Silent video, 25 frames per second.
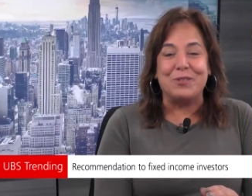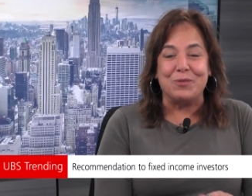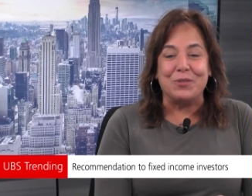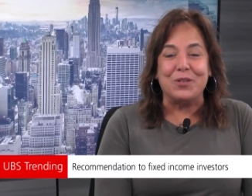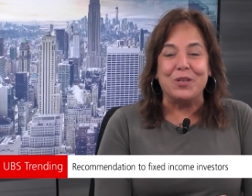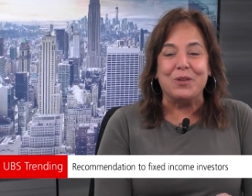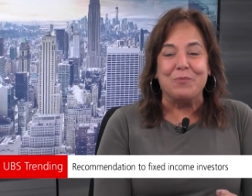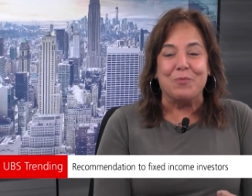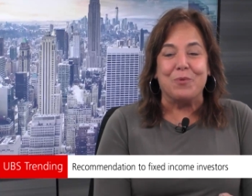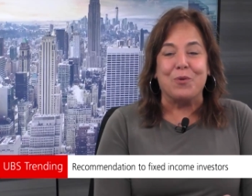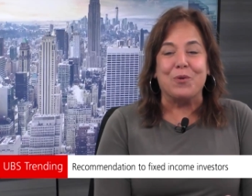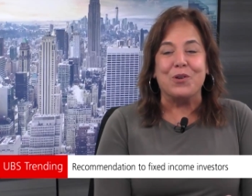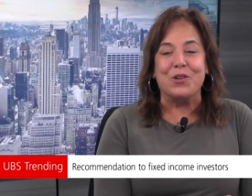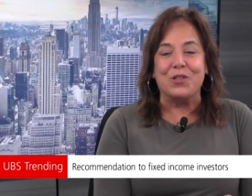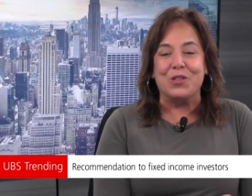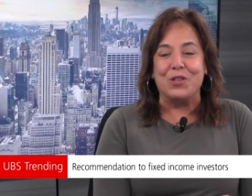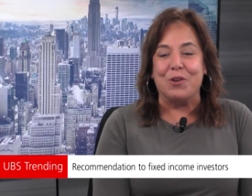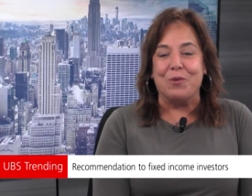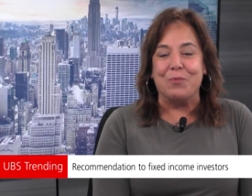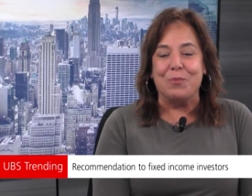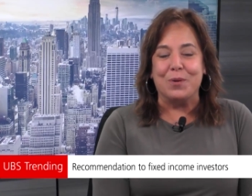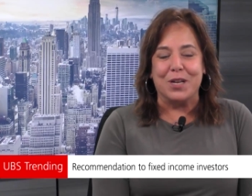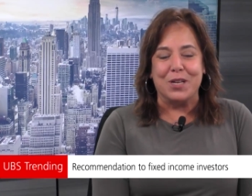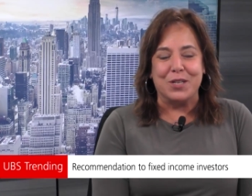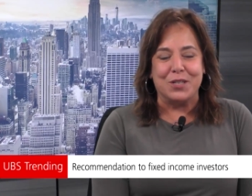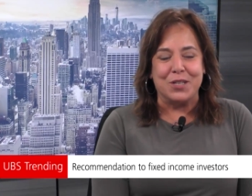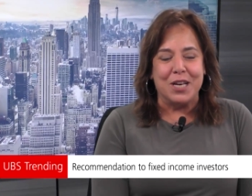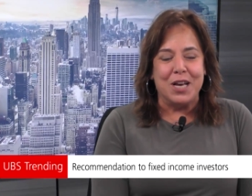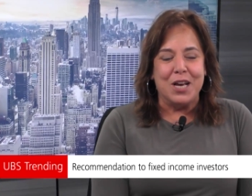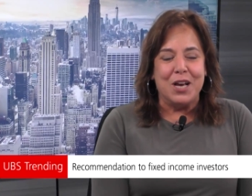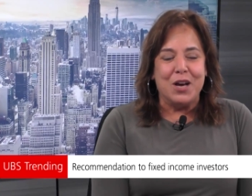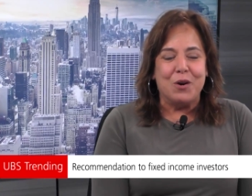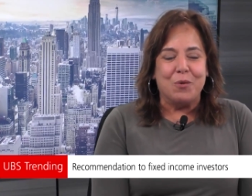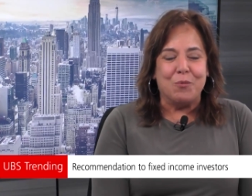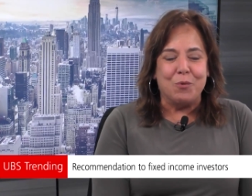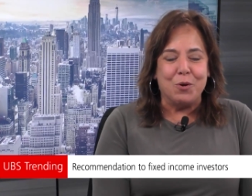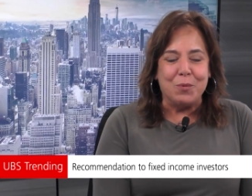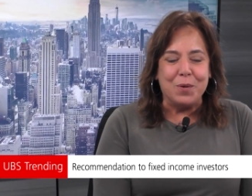really important though because
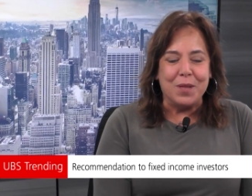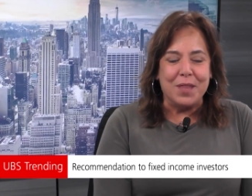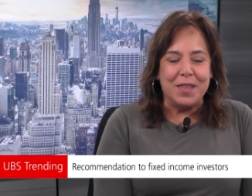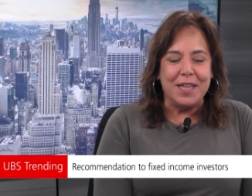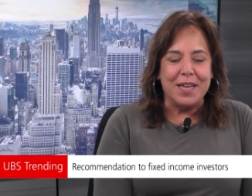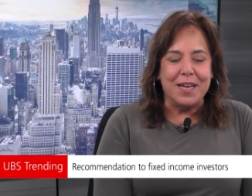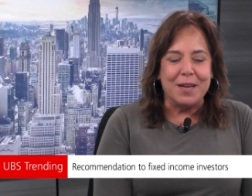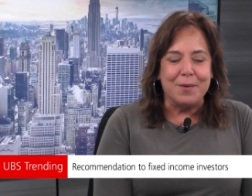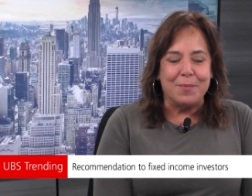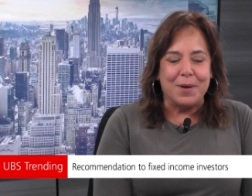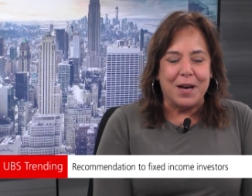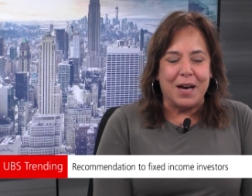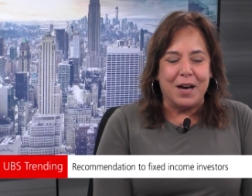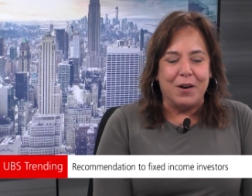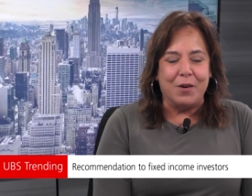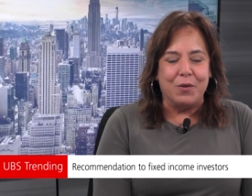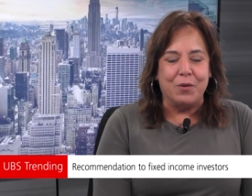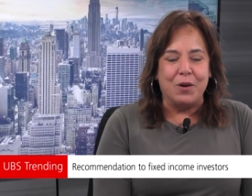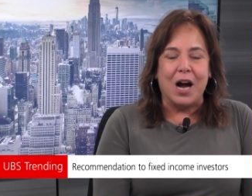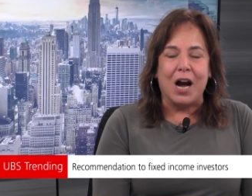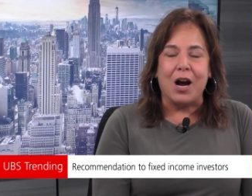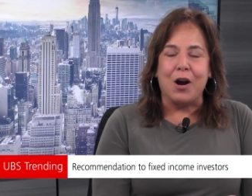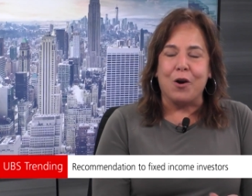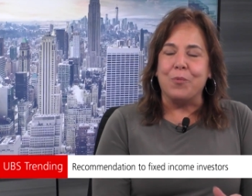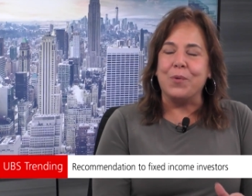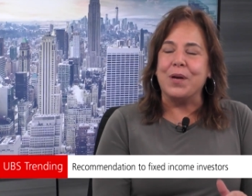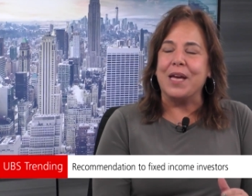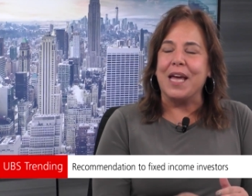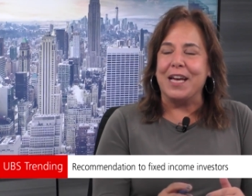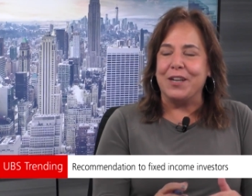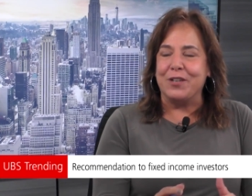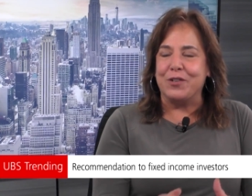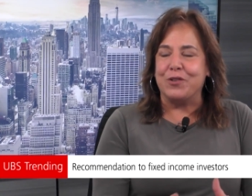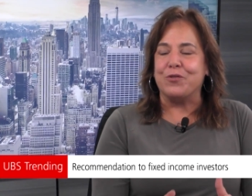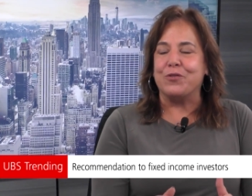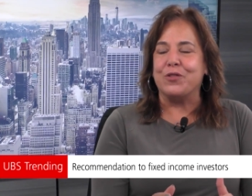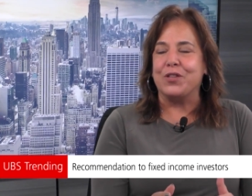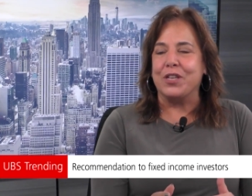when we think about how we
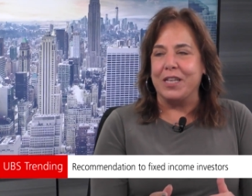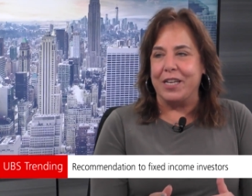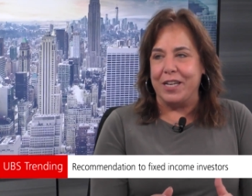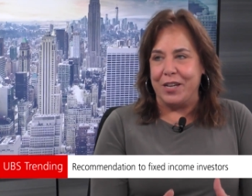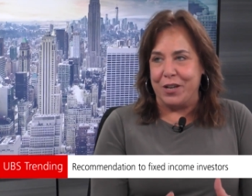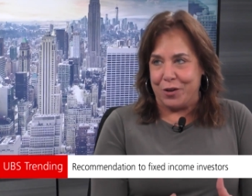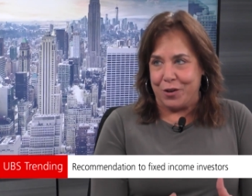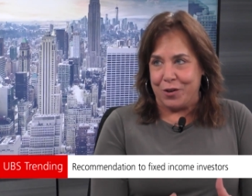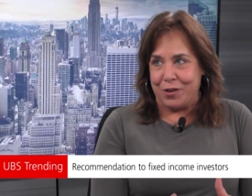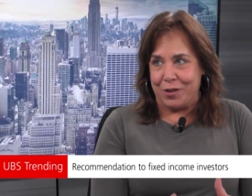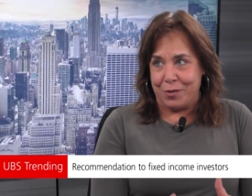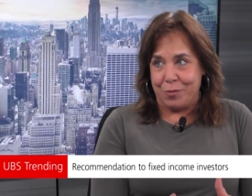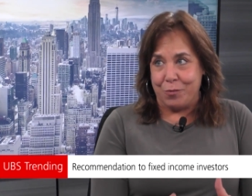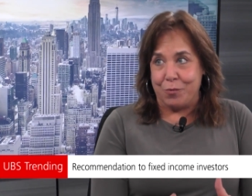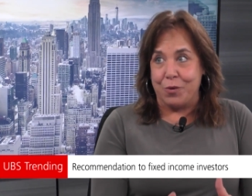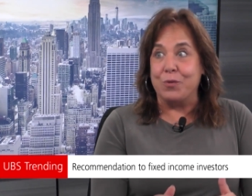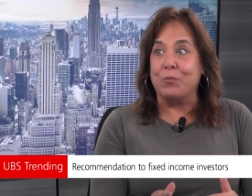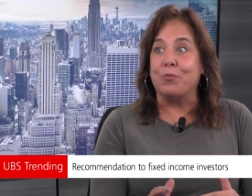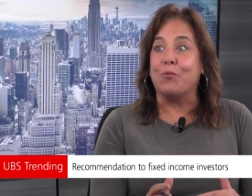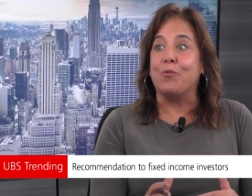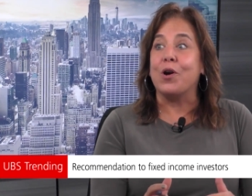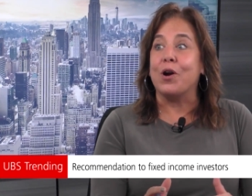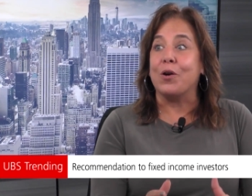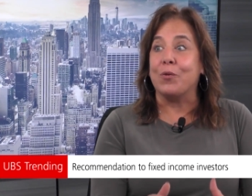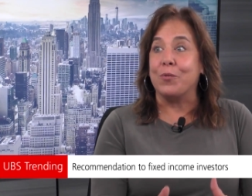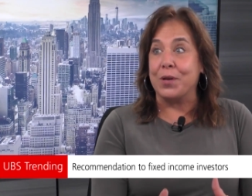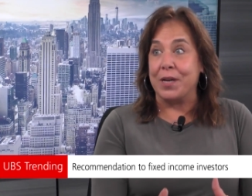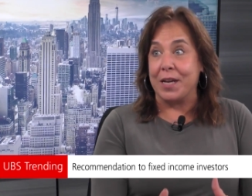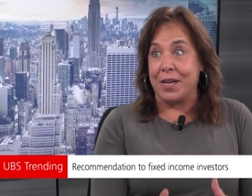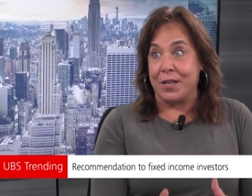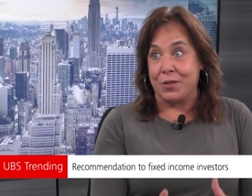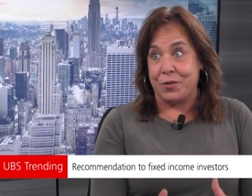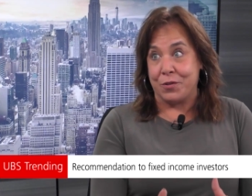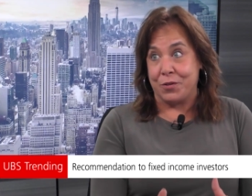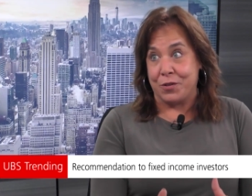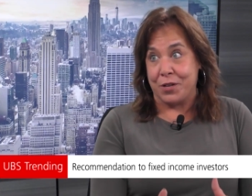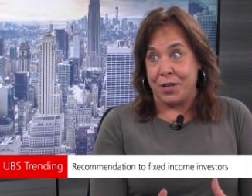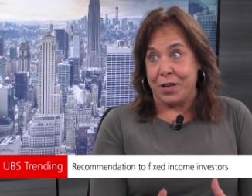enter the year, when where we
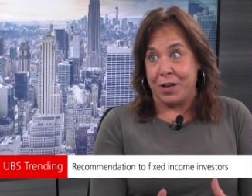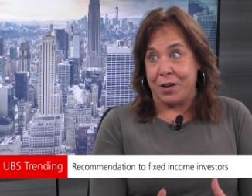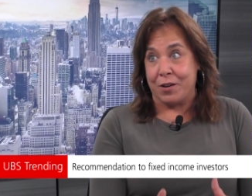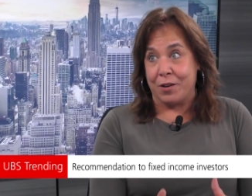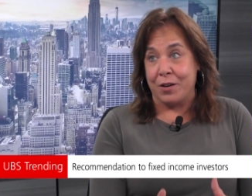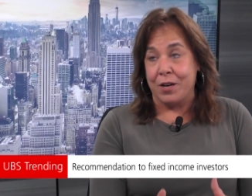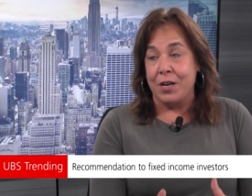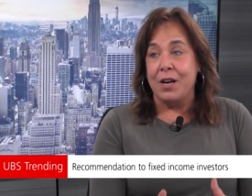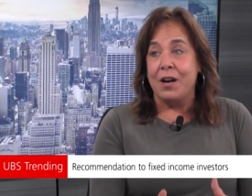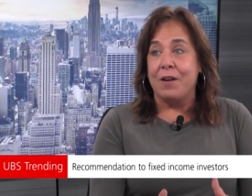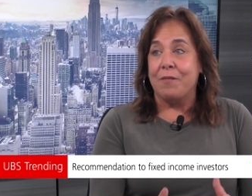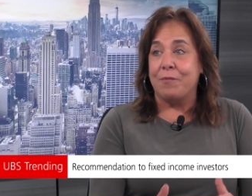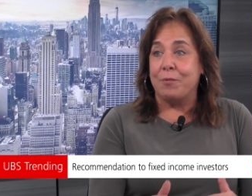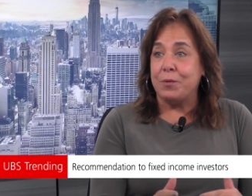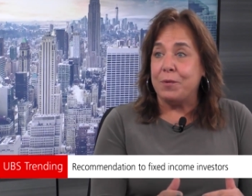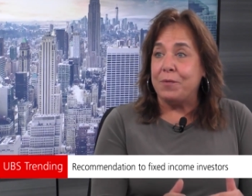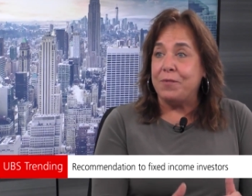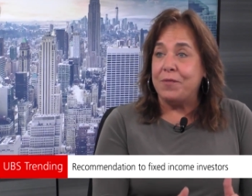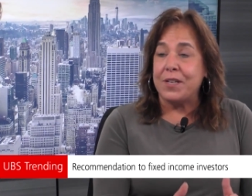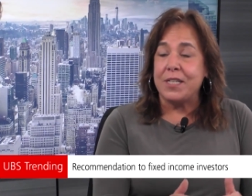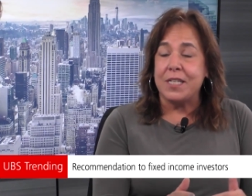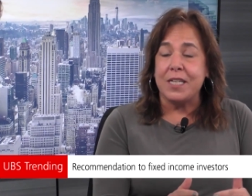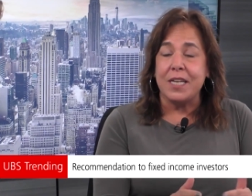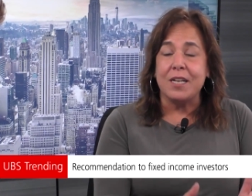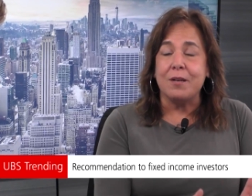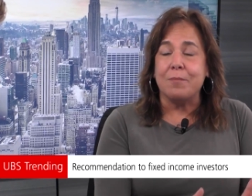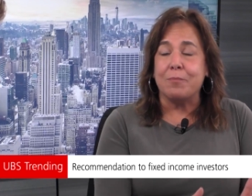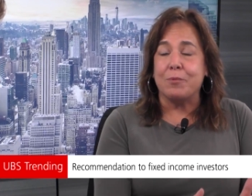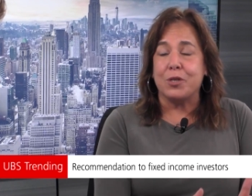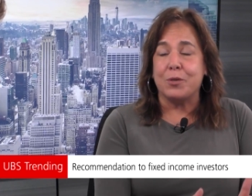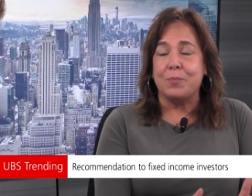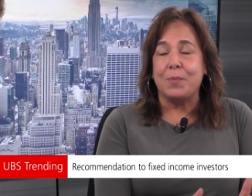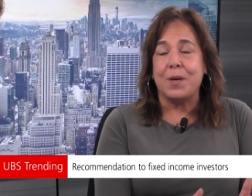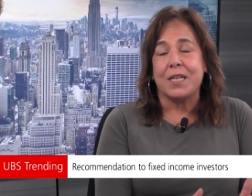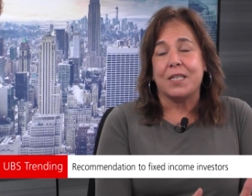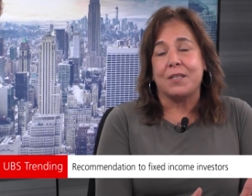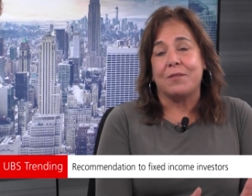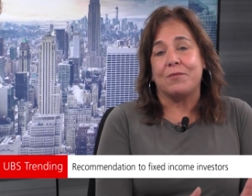enter the year, from the fixed income
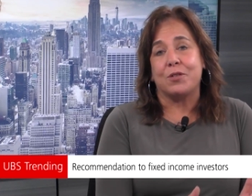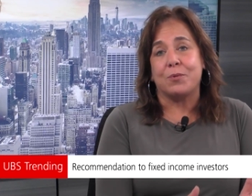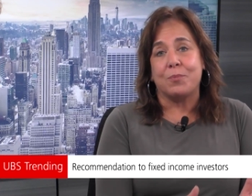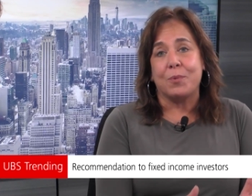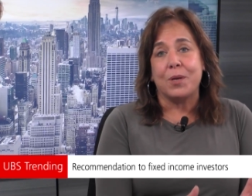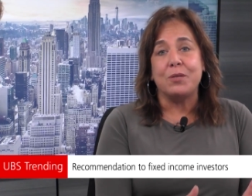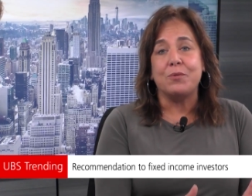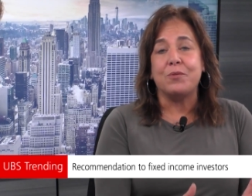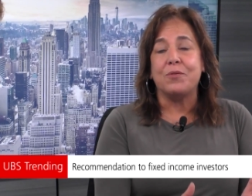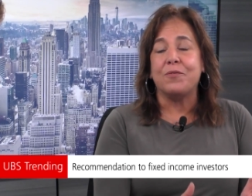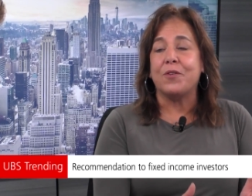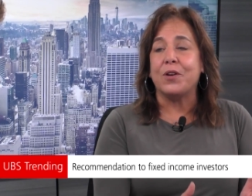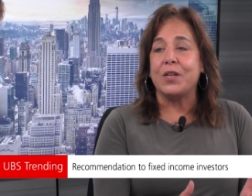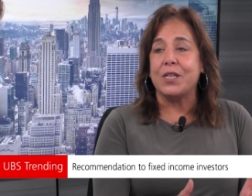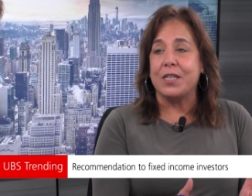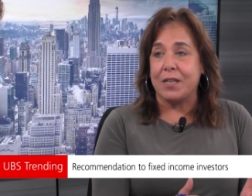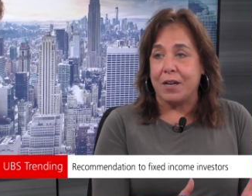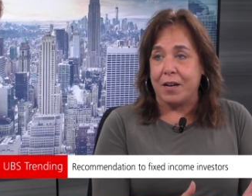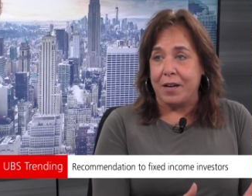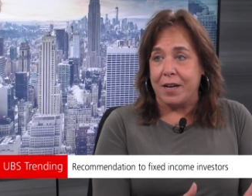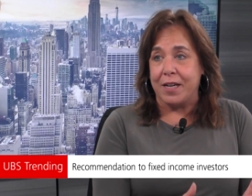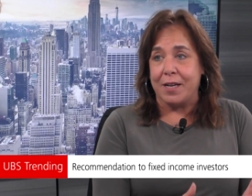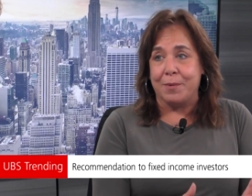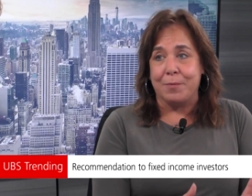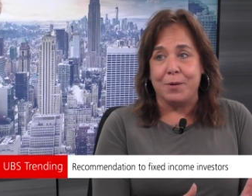perspective, spreads are very tight.